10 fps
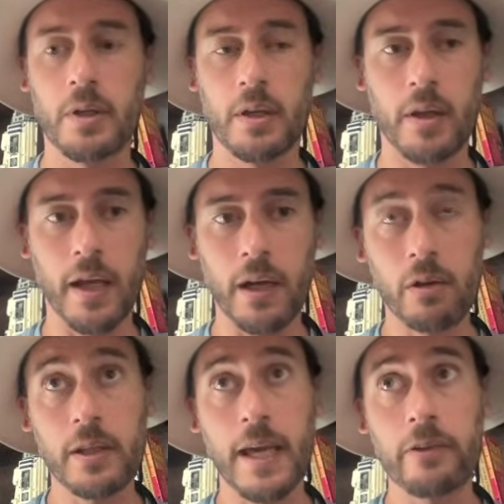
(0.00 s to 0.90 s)
And I
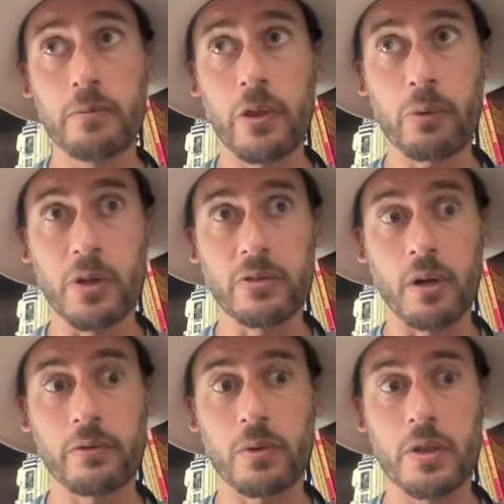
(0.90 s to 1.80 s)
only have him at
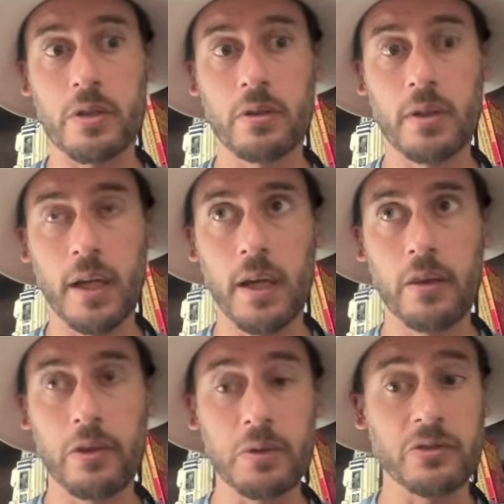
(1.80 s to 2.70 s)
3-star Forge
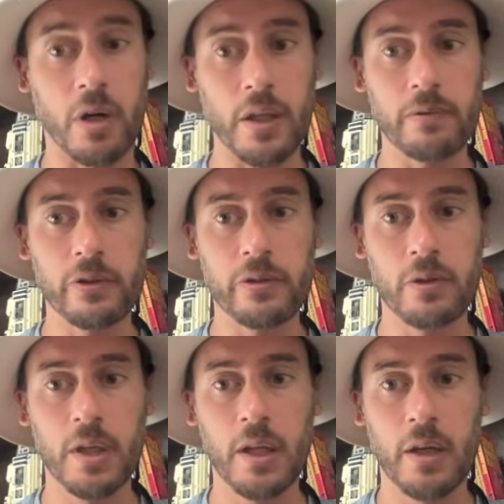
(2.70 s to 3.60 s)
and 3-star levels.
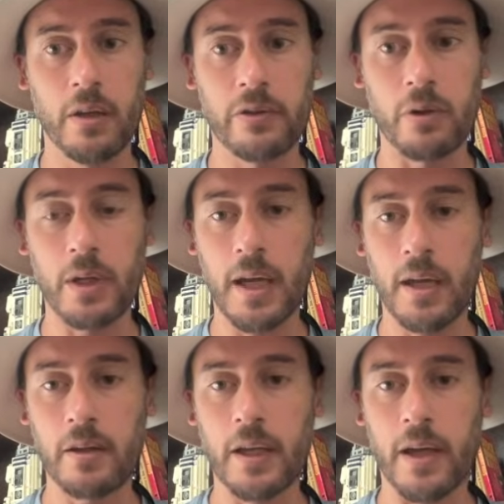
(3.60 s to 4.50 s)
So
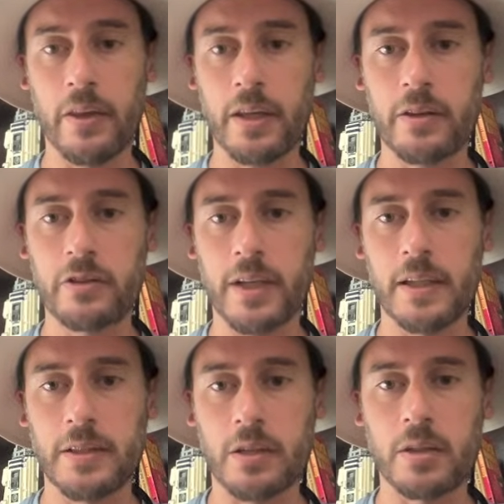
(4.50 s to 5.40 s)
again, like, I think this guy
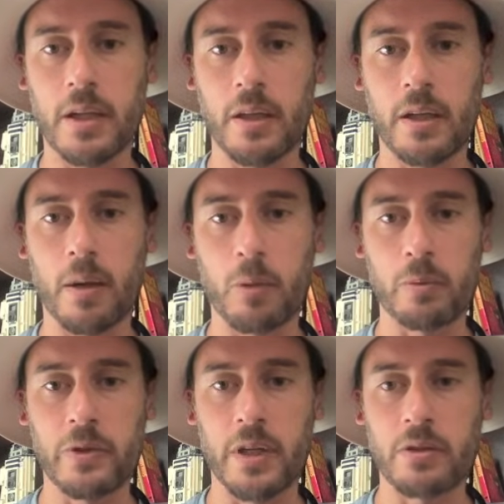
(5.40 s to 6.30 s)
has actually got like upward
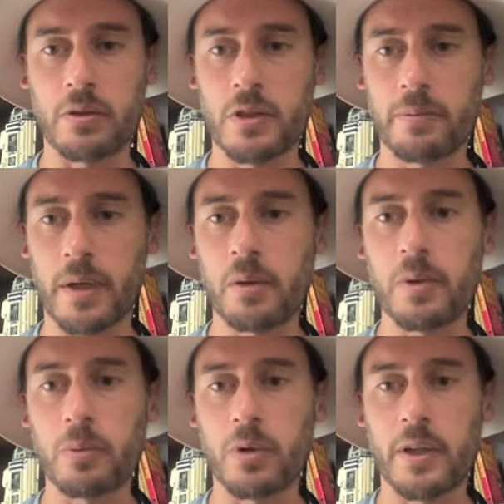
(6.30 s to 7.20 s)
potential. She's probably
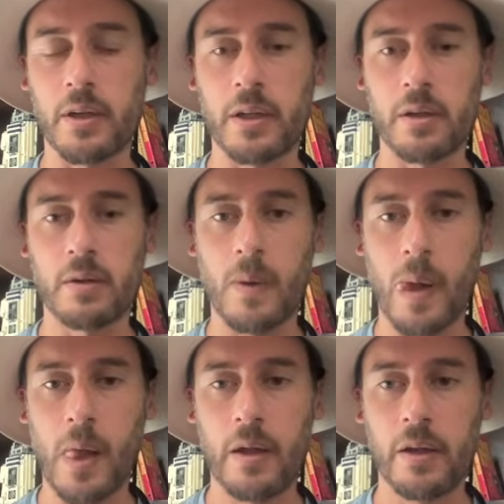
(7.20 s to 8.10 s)
more down here.
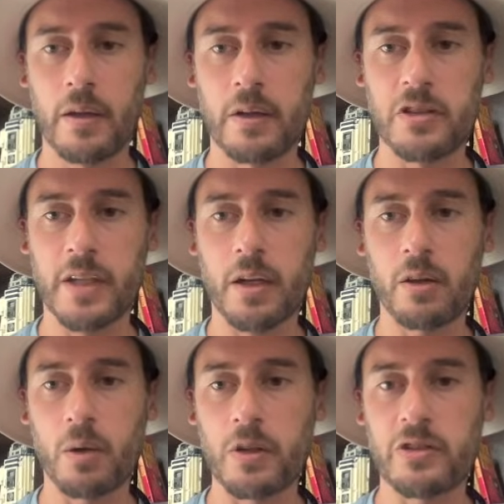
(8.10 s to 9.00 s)
She's got a
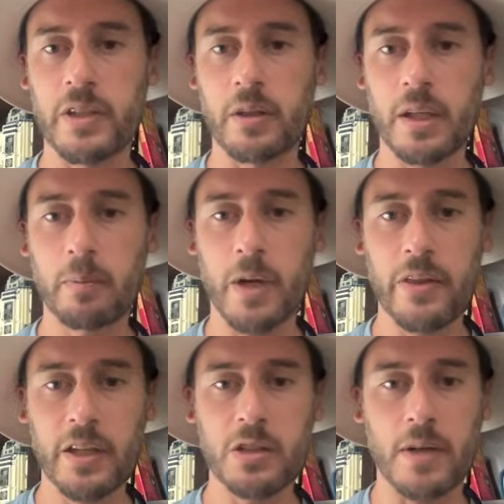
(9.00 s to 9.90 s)
lower ceiling, but I
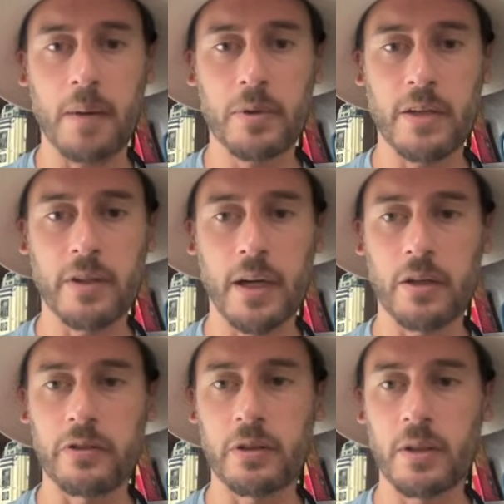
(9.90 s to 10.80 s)
think Trapper has a higher
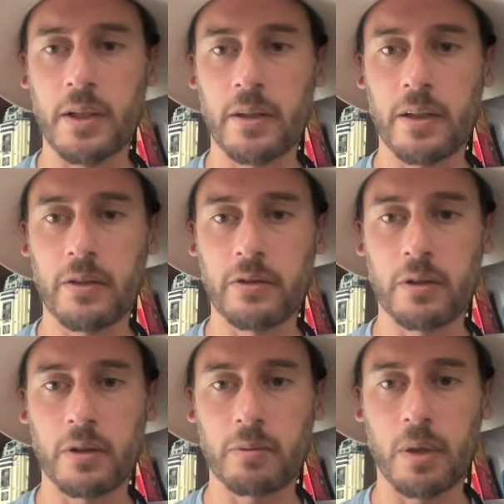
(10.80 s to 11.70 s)
ceiling. I think his
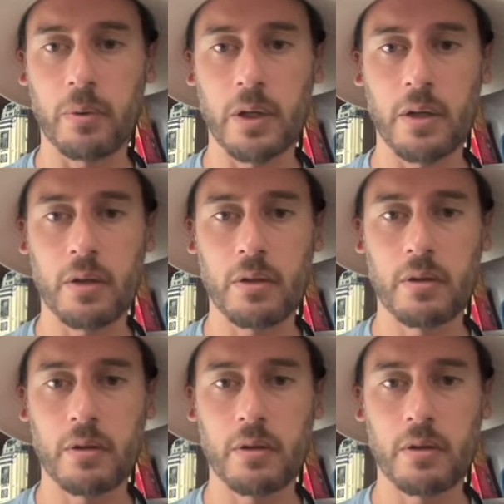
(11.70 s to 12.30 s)
ceiling's probably here.